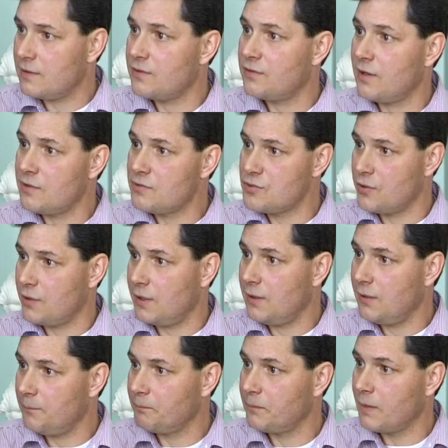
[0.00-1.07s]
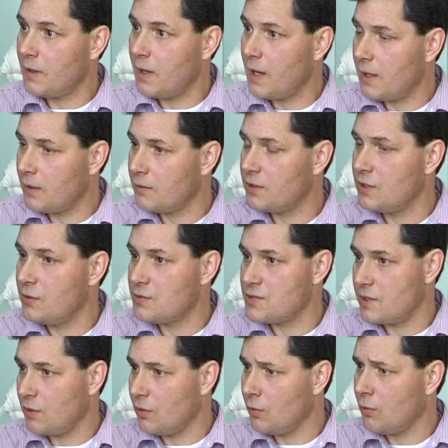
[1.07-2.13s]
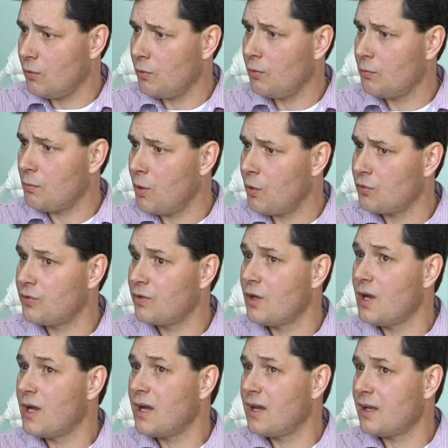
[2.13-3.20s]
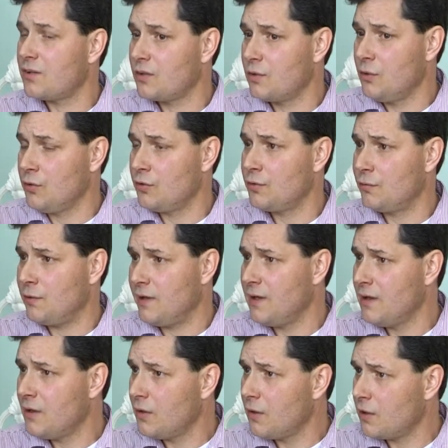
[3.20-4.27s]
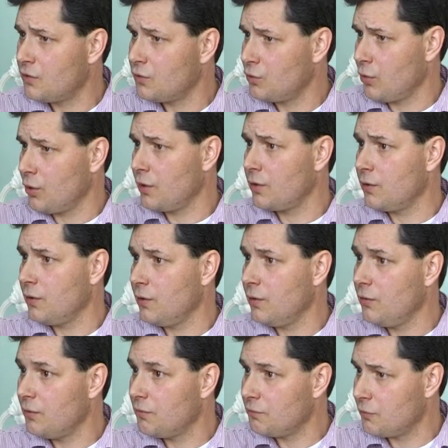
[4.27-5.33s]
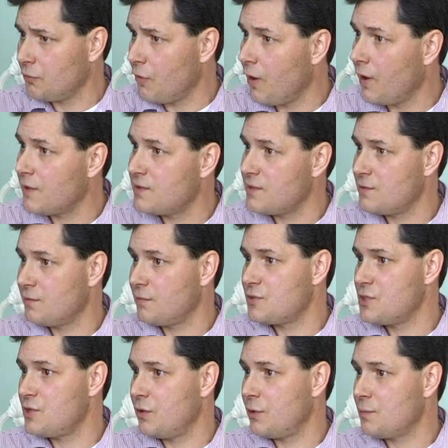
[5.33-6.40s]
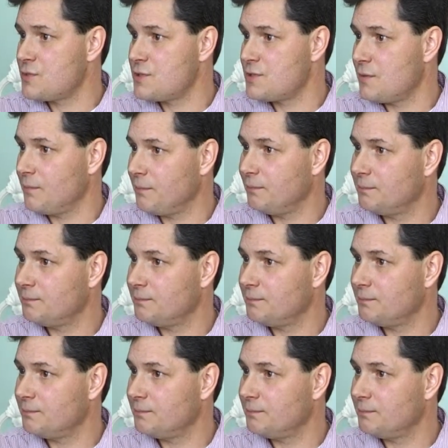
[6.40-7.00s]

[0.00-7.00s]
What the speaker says: century, and using almost exclusively historical varieties of tulips.